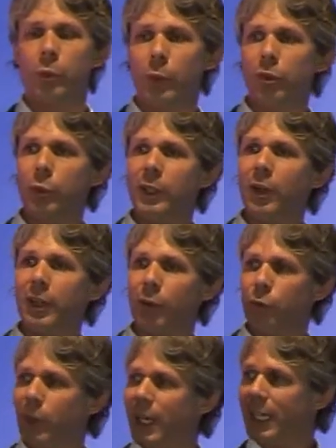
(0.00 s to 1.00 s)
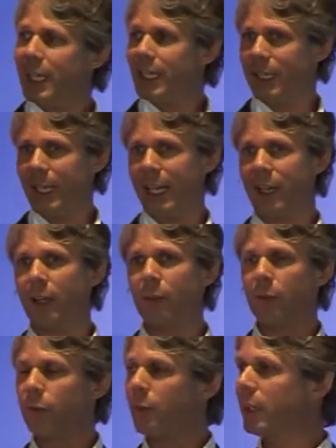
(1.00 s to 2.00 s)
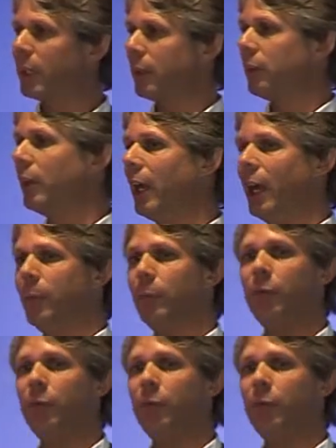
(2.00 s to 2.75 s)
Once we got that really clear um,